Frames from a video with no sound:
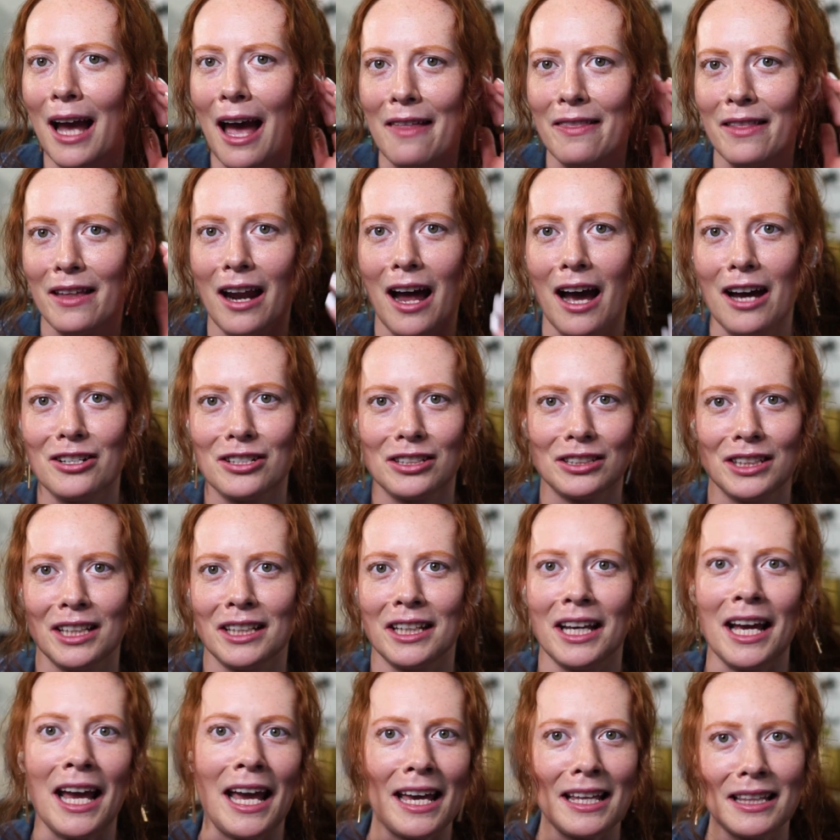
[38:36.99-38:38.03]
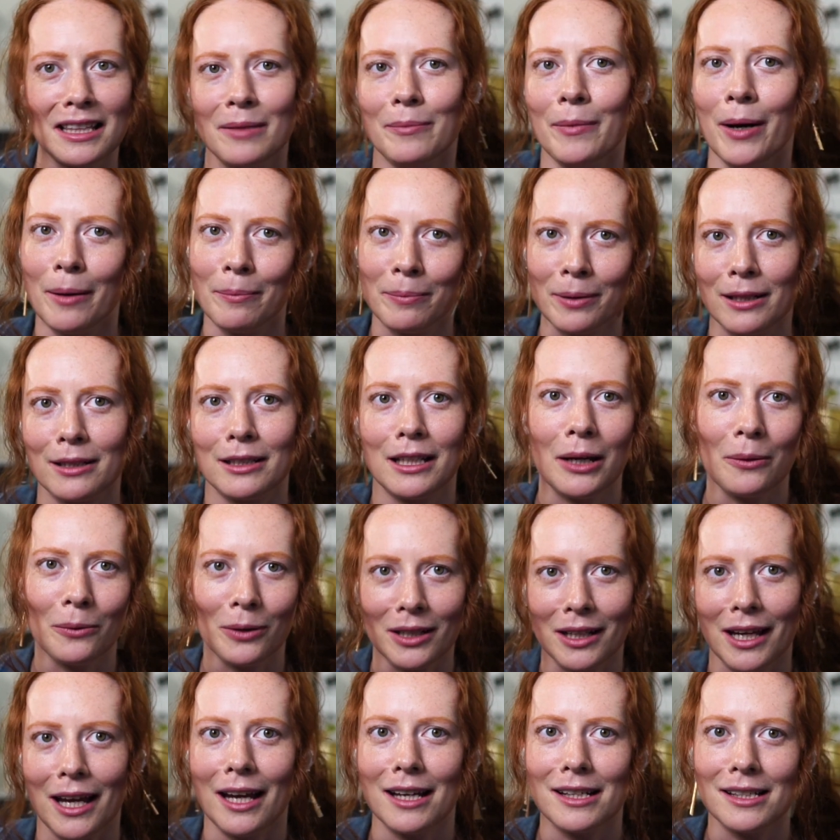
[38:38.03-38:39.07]
and then I just like ate them up like they were
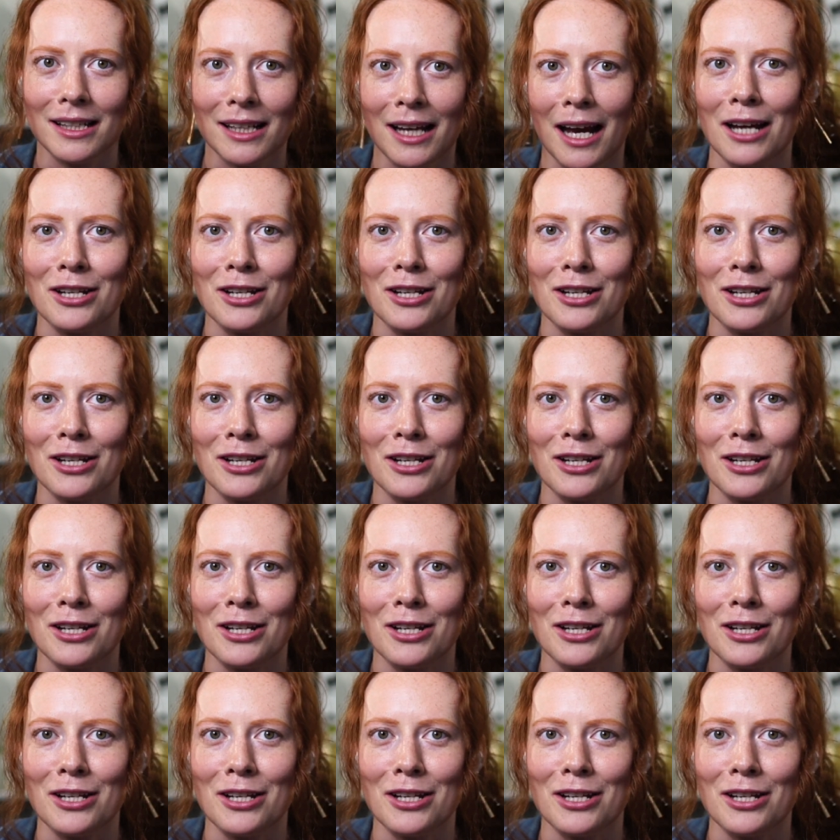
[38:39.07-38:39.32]
candy.